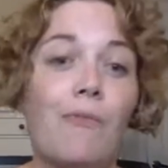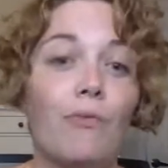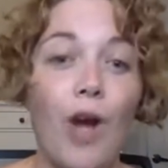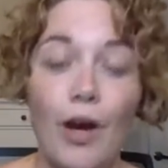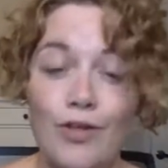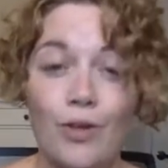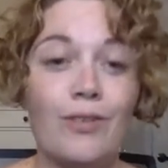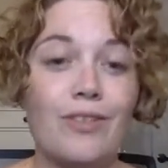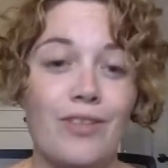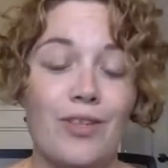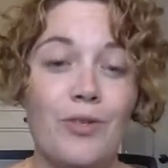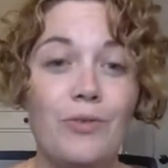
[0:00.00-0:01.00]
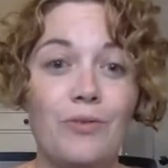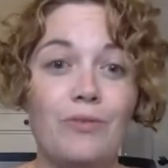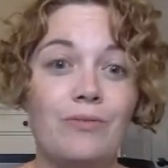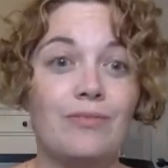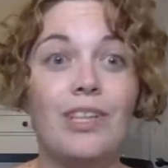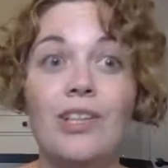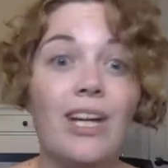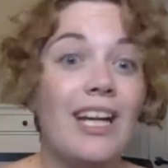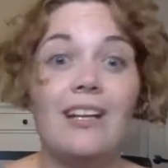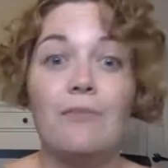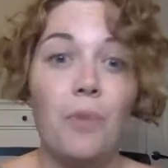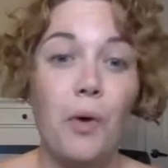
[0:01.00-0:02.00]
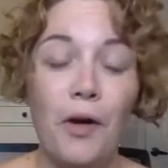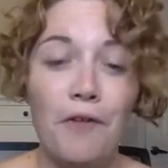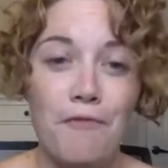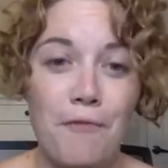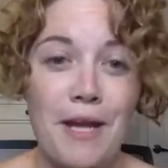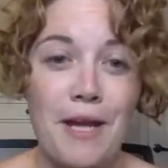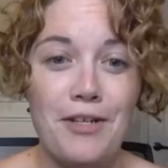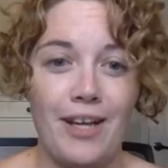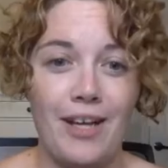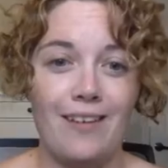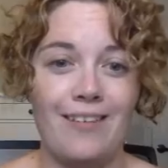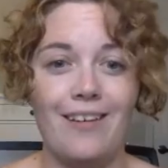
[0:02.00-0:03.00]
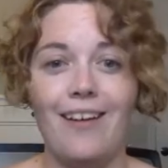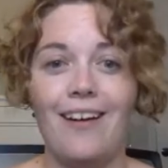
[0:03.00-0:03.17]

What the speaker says: adults who need more information.